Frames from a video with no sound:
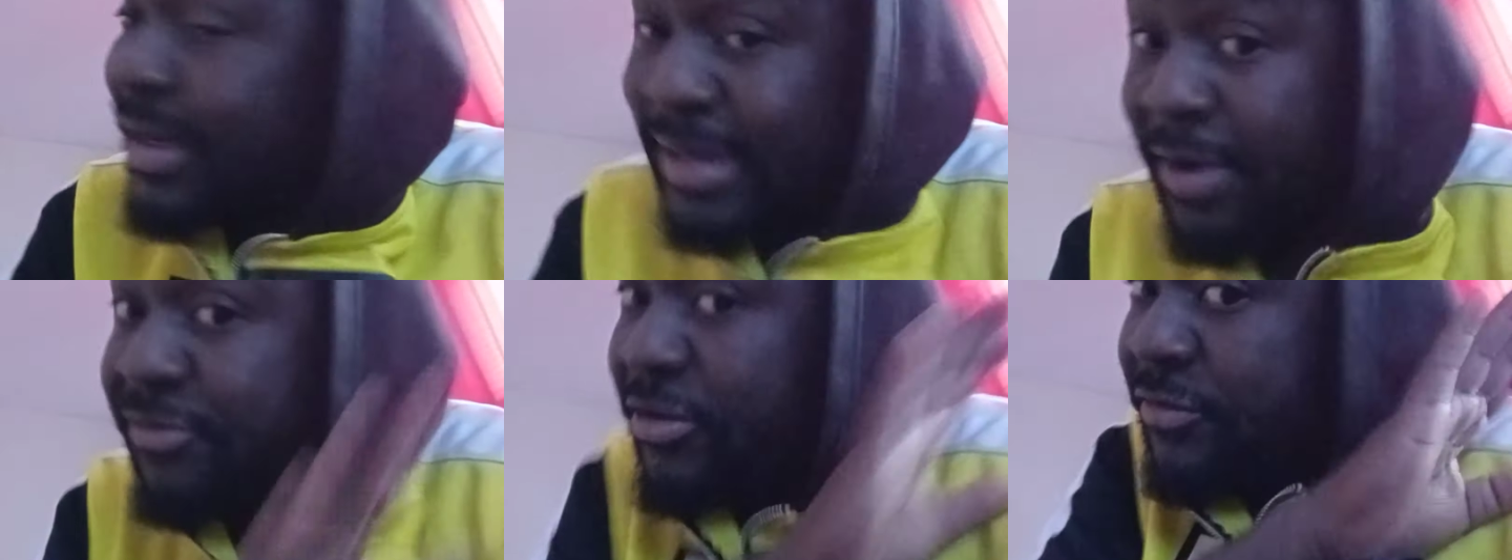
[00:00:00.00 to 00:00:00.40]

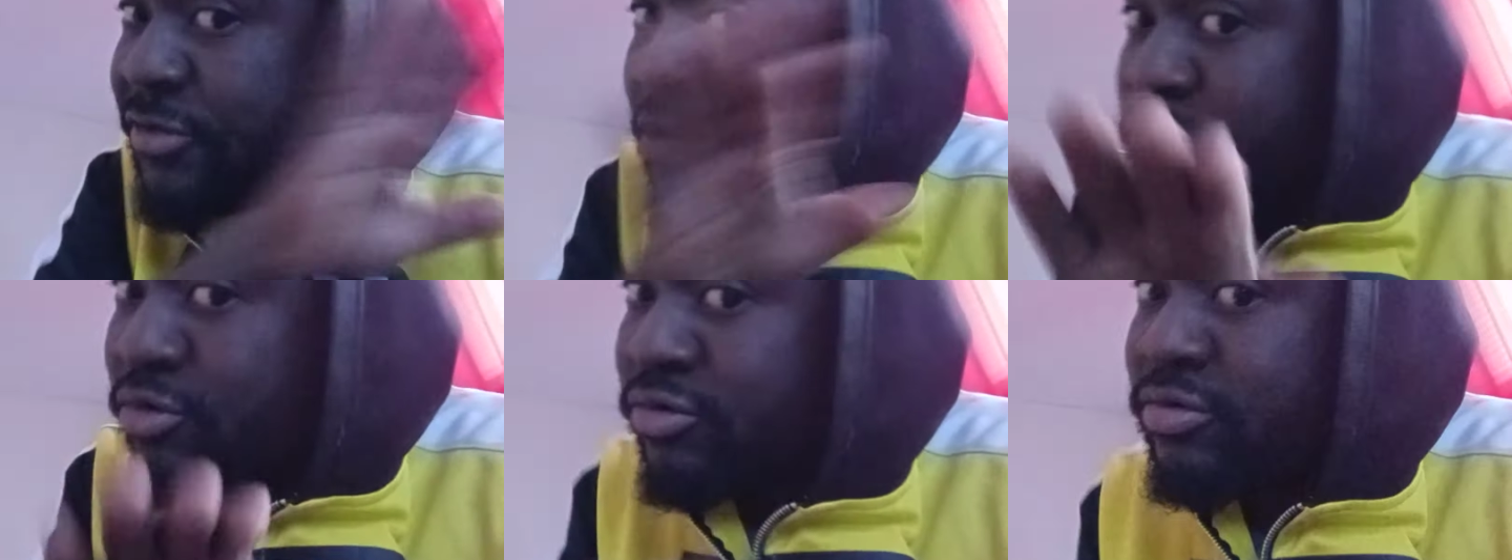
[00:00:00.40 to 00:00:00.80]
Top
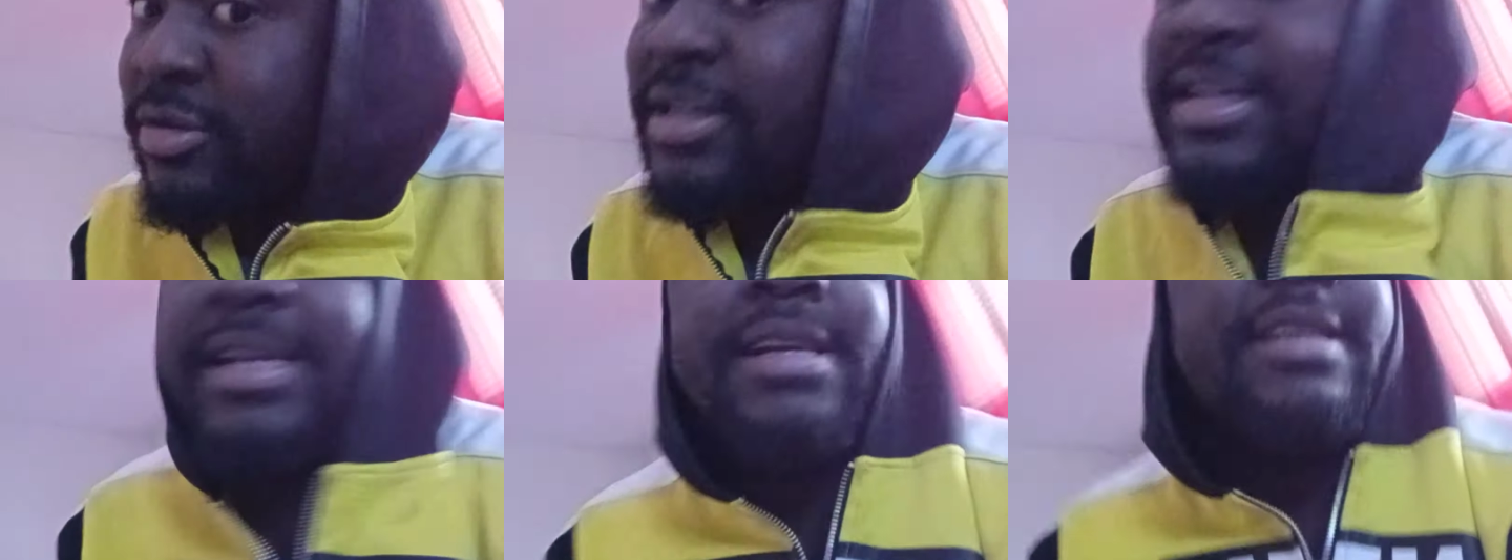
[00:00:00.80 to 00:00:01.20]
50,
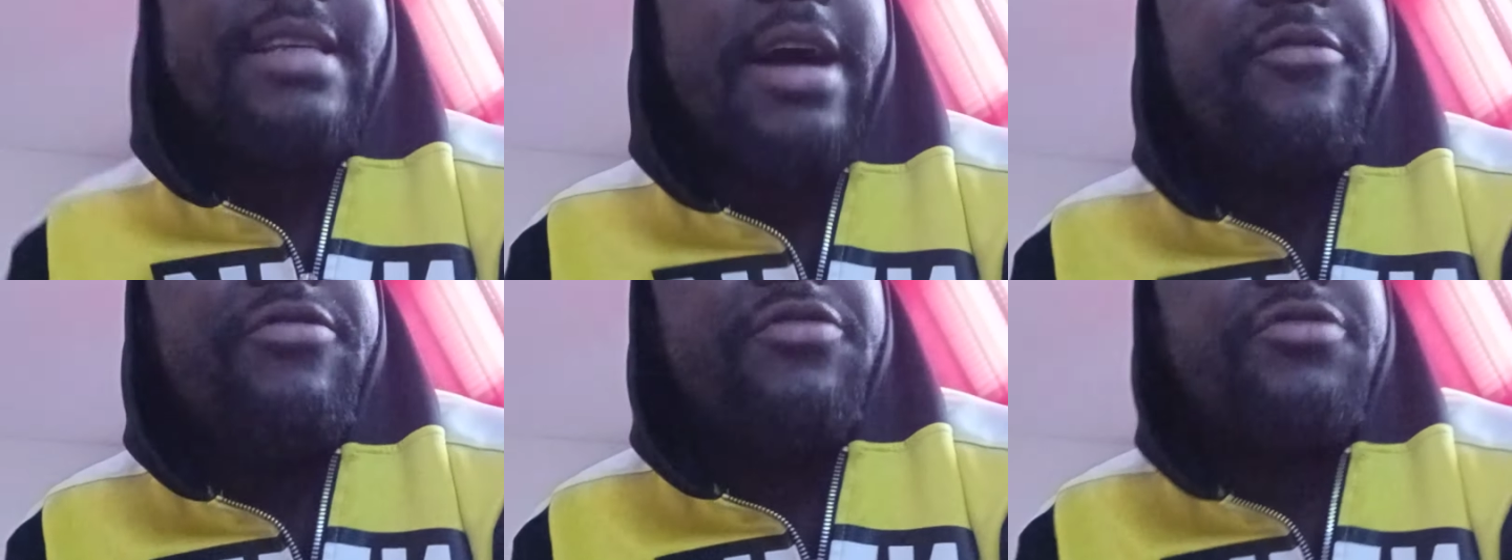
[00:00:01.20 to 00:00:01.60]

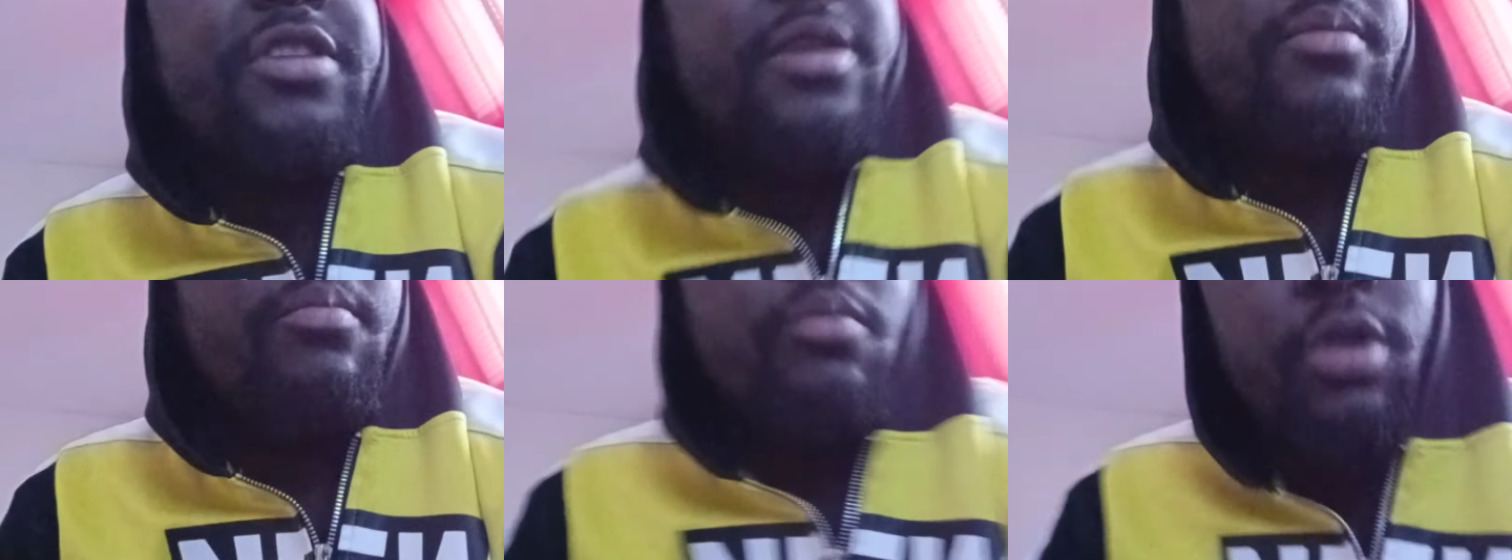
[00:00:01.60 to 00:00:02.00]
top
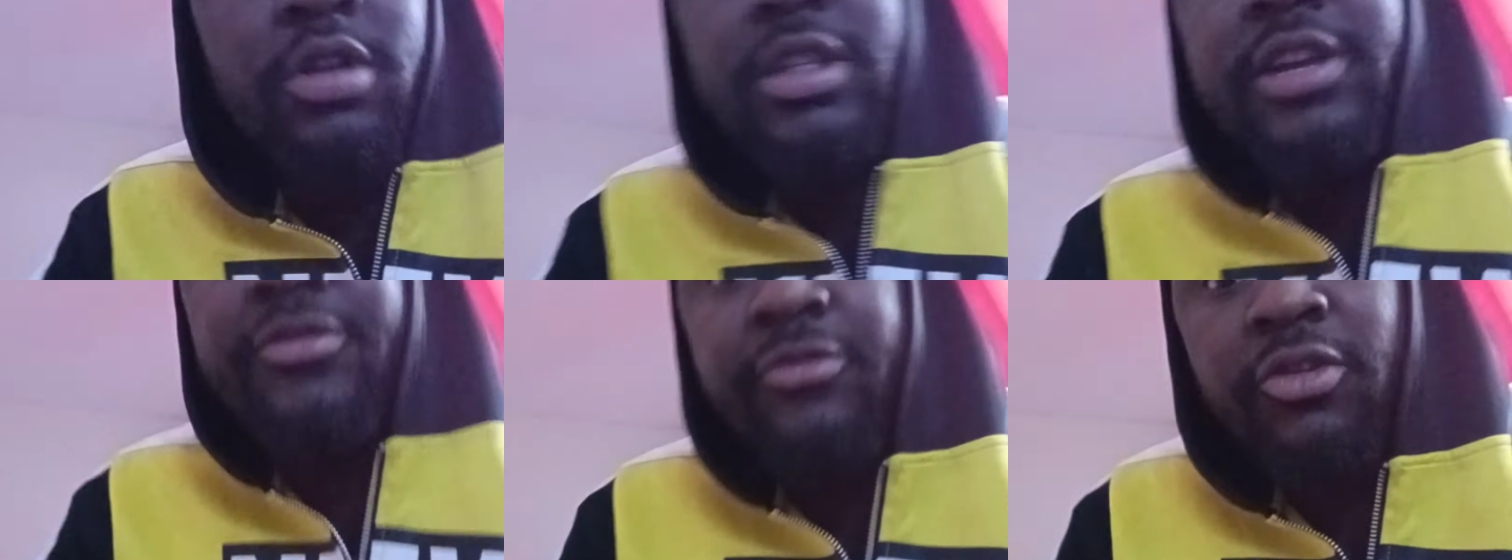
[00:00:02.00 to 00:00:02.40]
50
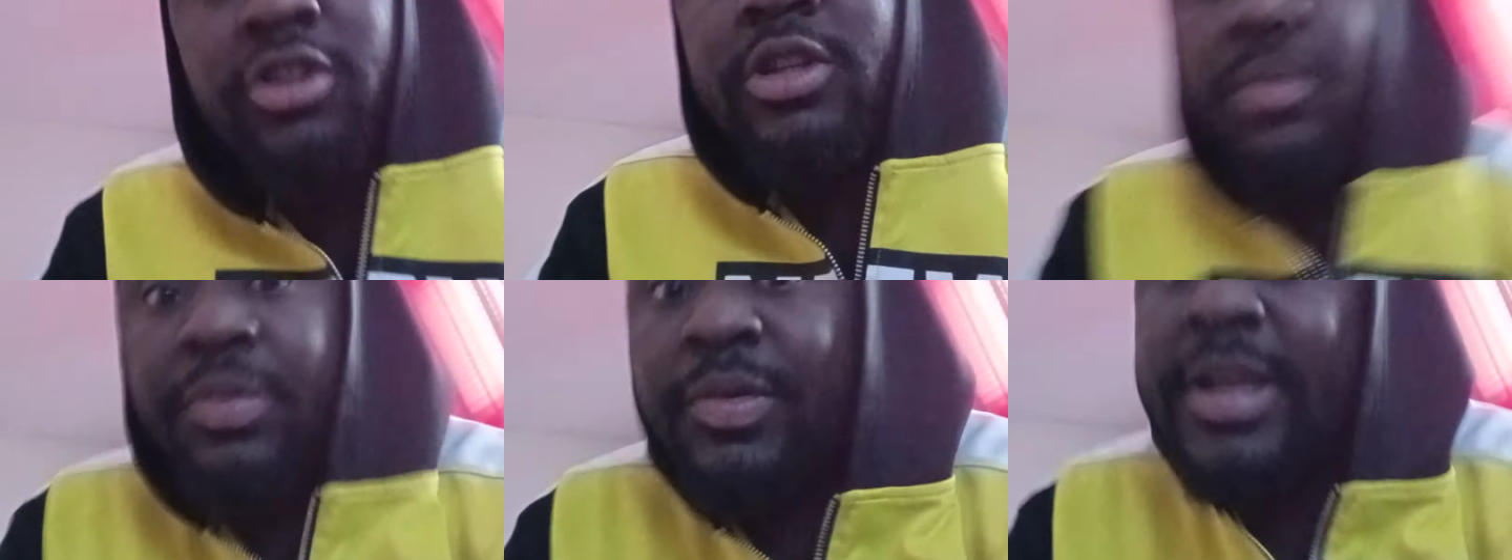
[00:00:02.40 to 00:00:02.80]
most
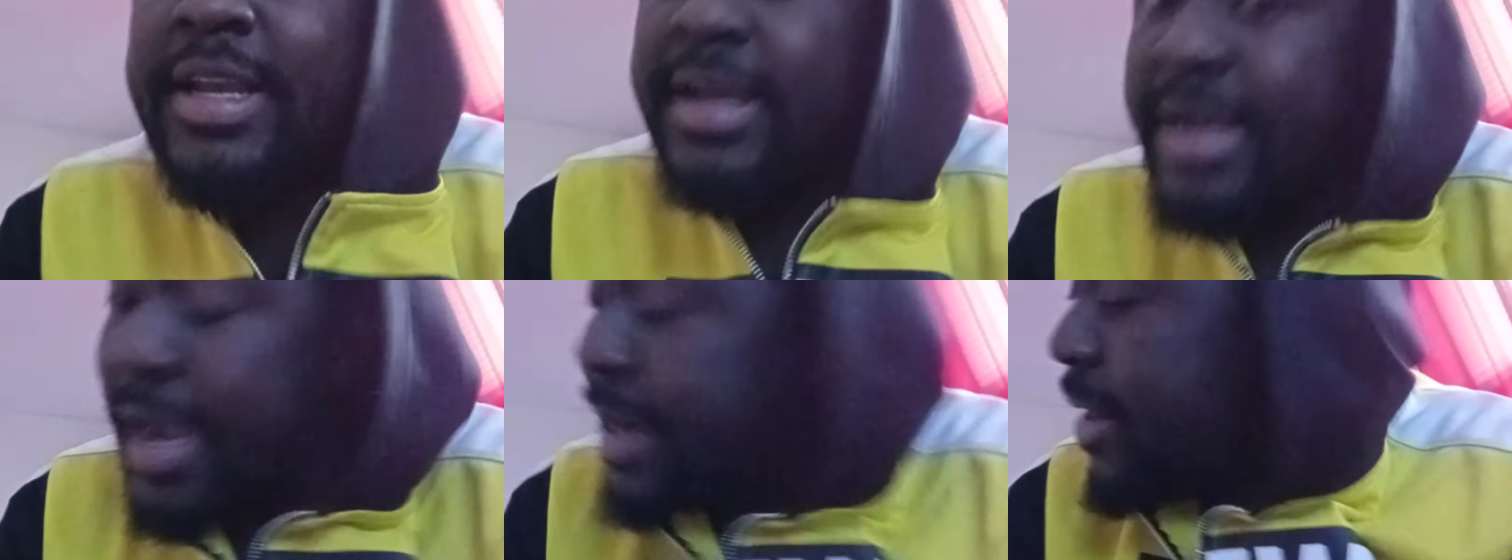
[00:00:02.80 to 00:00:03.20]
influential people
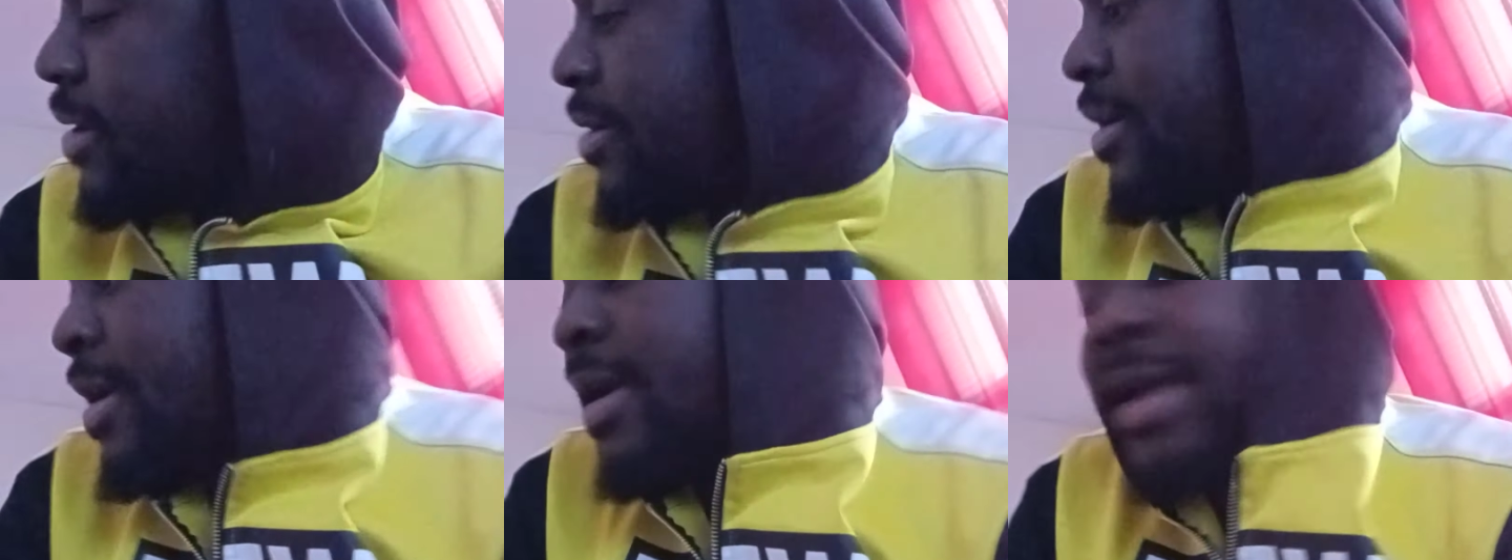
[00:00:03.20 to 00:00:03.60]
in
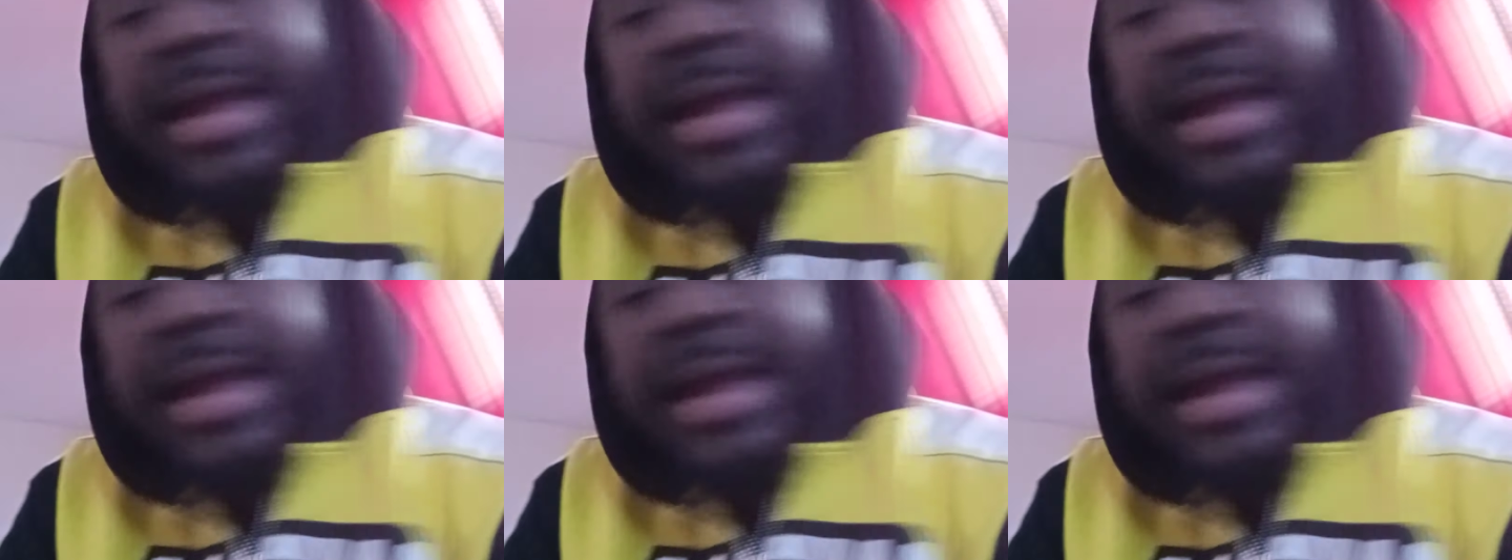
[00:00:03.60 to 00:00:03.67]
Ghana.